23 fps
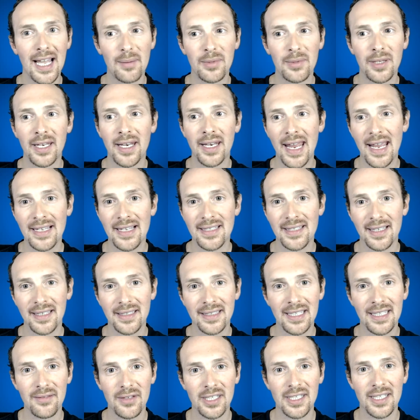up the next
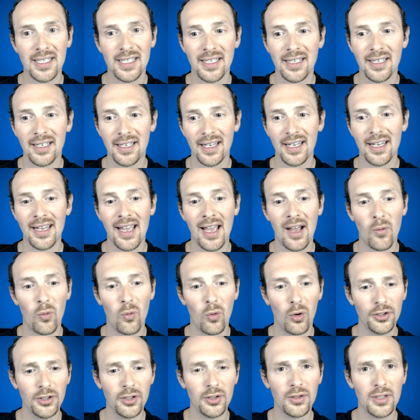activity, I
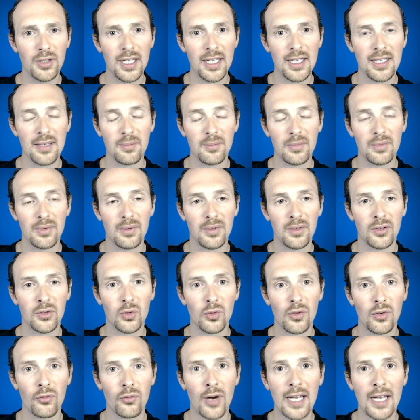want you
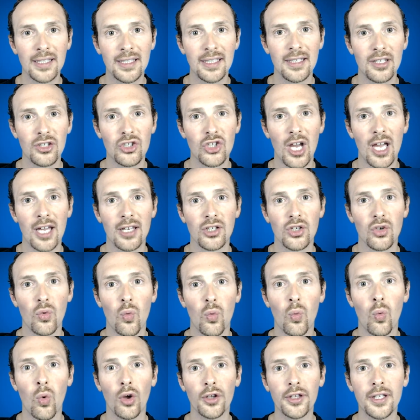to write in the chat,
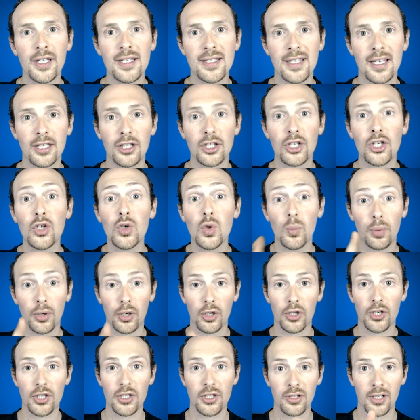what is that you
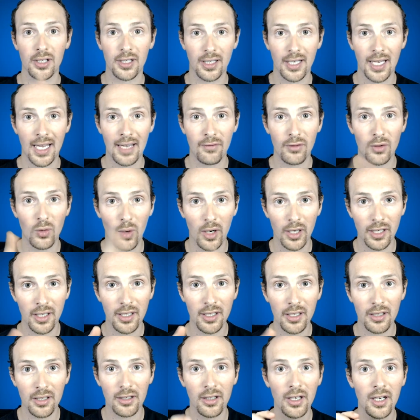personally, everyone
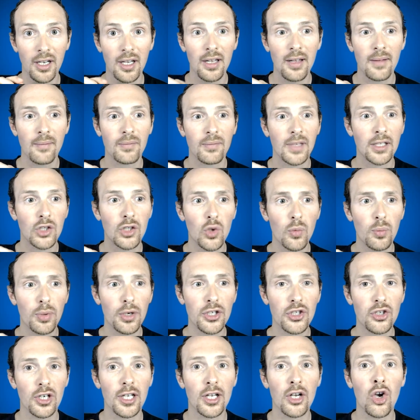here, that you
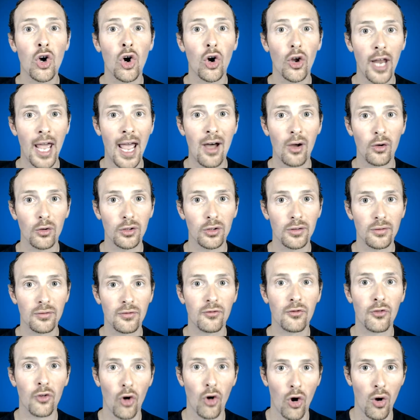personally got out
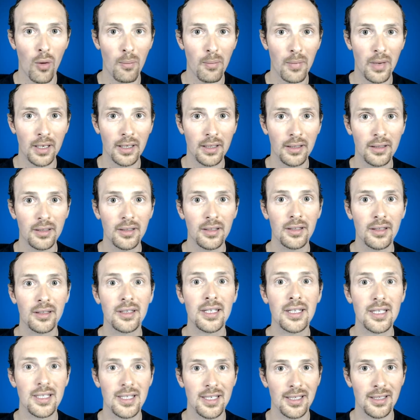from
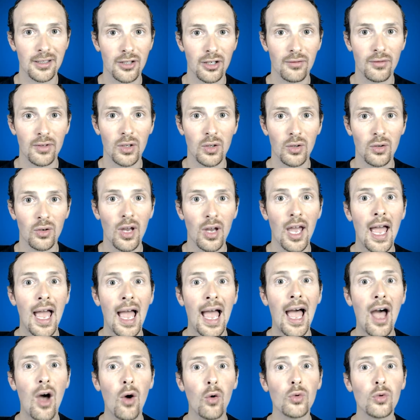this interview?
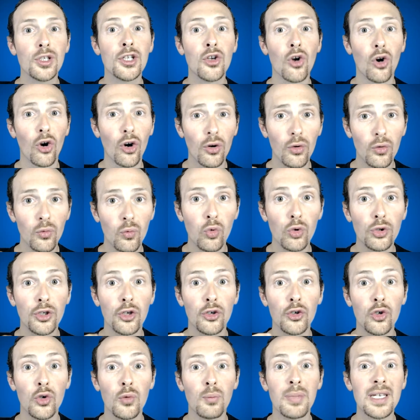How would you
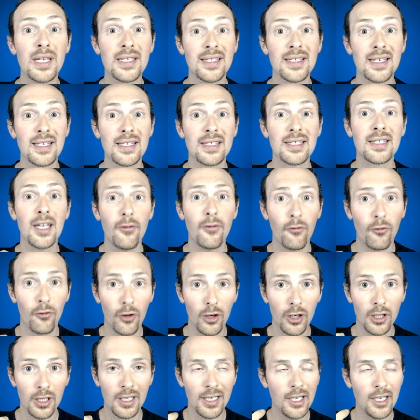do business
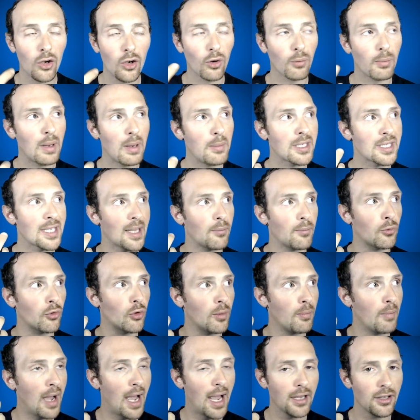differently, or maybe some
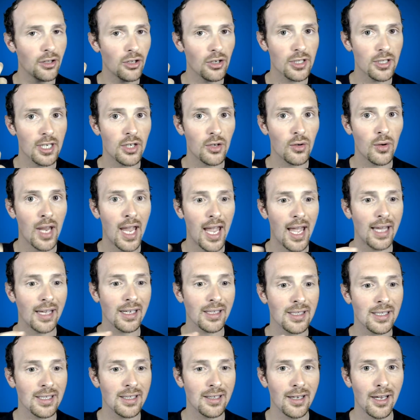reminders that you get